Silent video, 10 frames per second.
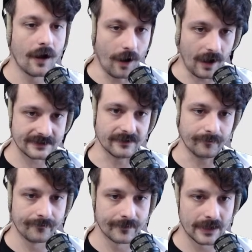Awesome.
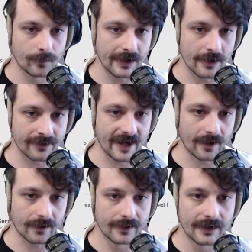We are
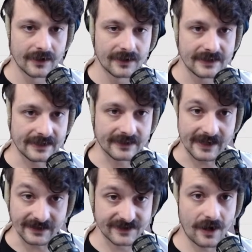there.
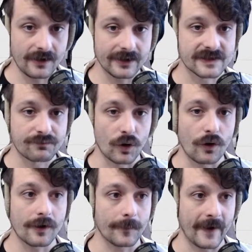Install
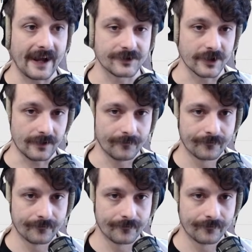Explorer Patcher.